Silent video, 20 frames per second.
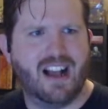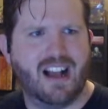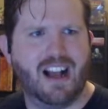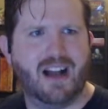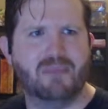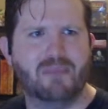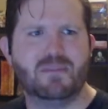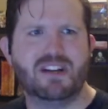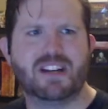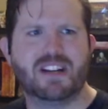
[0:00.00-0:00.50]

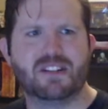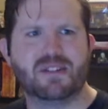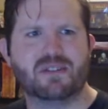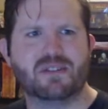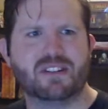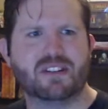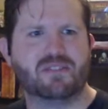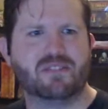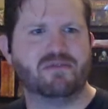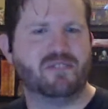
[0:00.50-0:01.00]
not
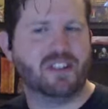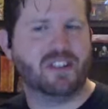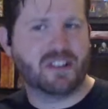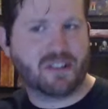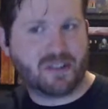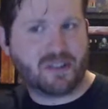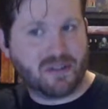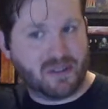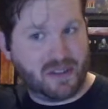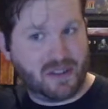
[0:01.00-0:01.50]
doing the
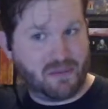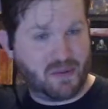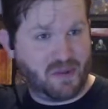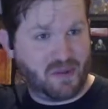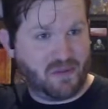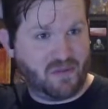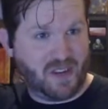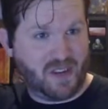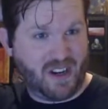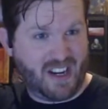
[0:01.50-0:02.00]
functional. I'm
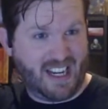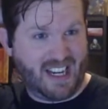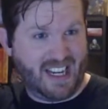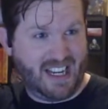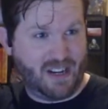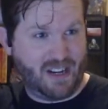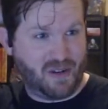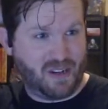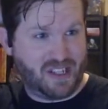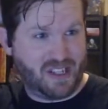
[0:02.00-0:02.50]
doing very
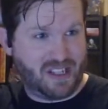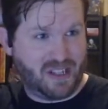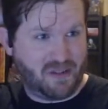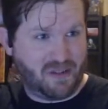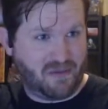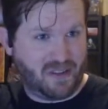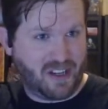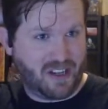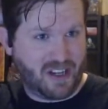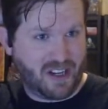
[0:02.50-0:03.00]

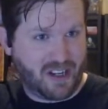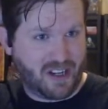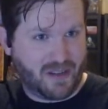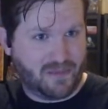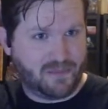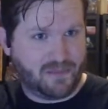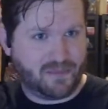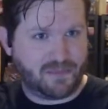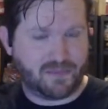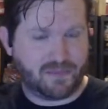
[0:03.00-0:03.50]
iterative here.
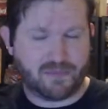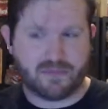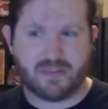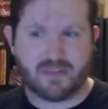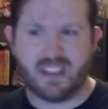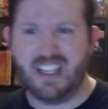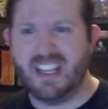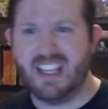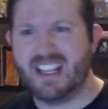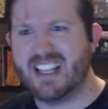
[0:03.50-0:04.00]

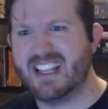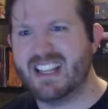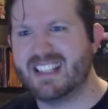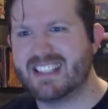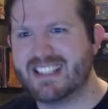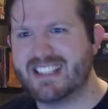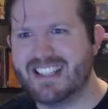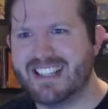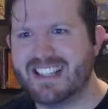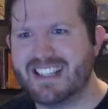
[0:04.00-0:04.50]
Like I
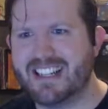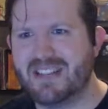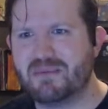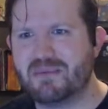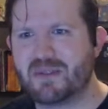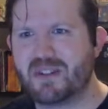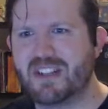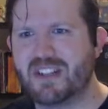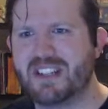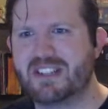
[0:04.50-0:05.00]
said, I'm
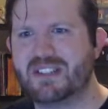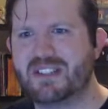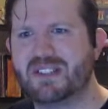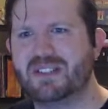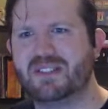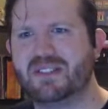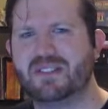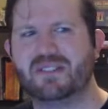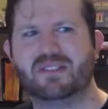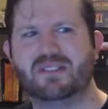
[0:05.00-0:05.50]
trying
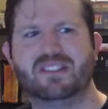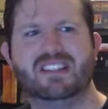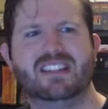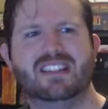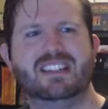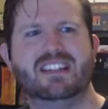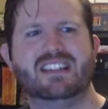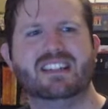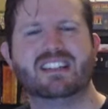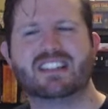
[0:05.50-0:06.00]
to
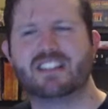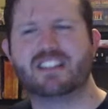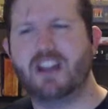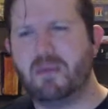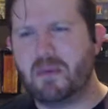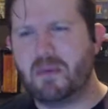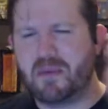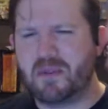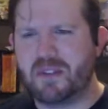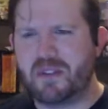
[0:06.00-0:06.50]
come
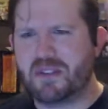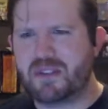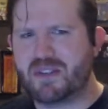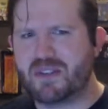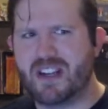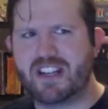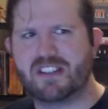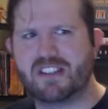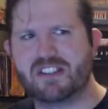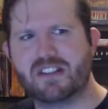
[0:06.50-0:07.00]
up with a
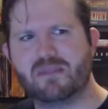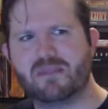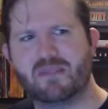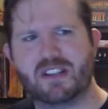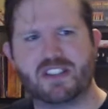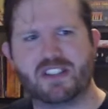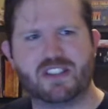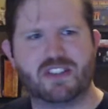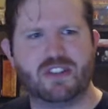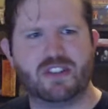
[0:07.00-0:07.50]
strategy that my
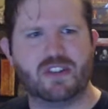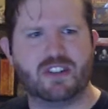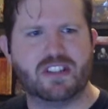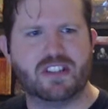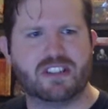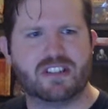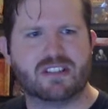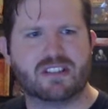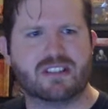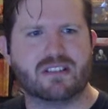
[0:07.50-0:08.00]

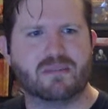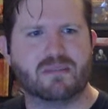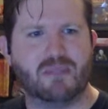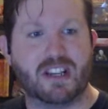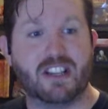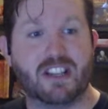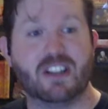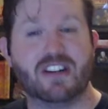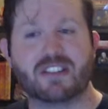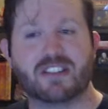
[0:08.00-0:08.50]

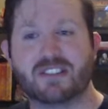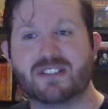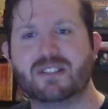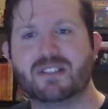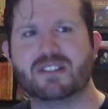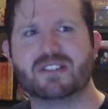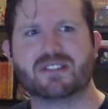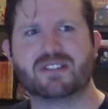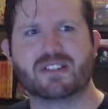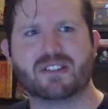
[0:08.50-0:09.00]
young
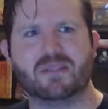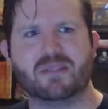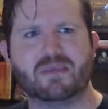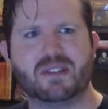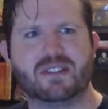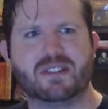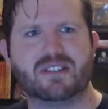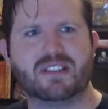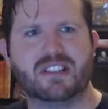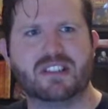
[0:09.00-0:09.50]
students are going to be
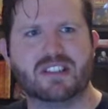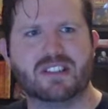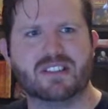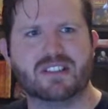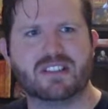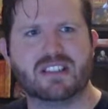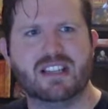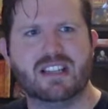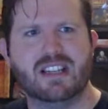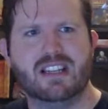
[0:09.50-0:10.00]
able to
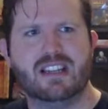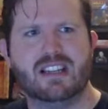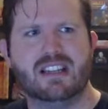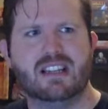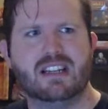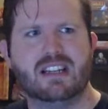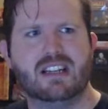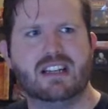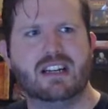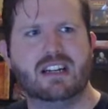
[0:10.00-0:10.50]
use.
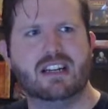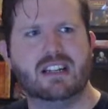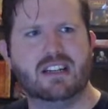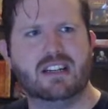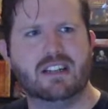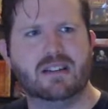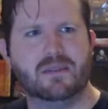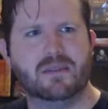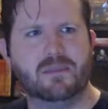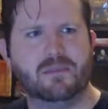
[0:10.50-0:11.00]

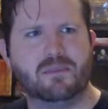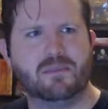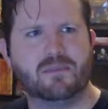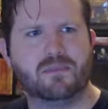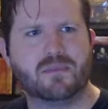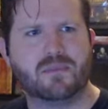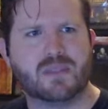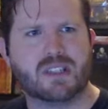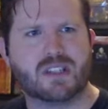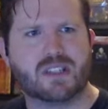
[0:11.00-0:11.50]
So
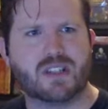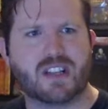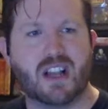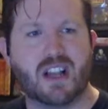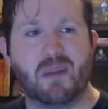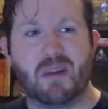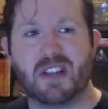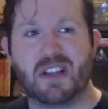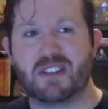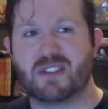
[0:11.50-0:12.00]
I got
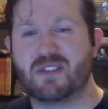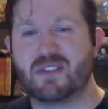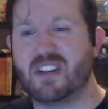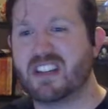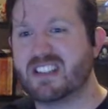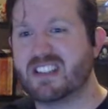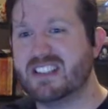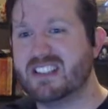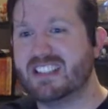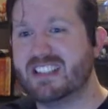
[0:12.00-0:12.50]
my
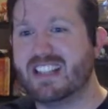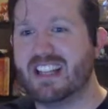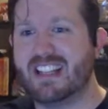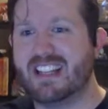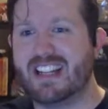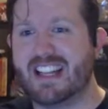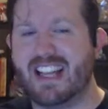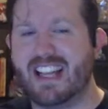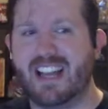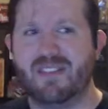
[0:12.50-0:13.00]
instructions, and now that
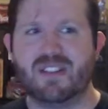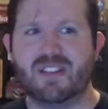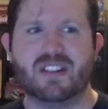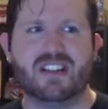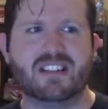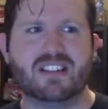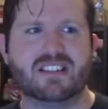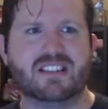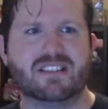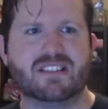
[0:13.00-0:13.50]
I have it all, I
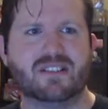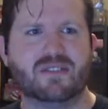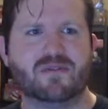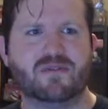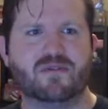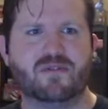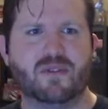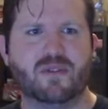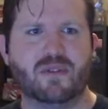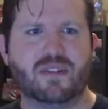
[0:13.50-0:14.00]
just do
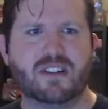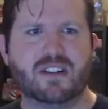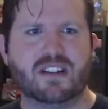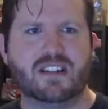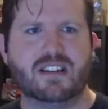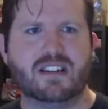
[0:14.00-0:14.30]
for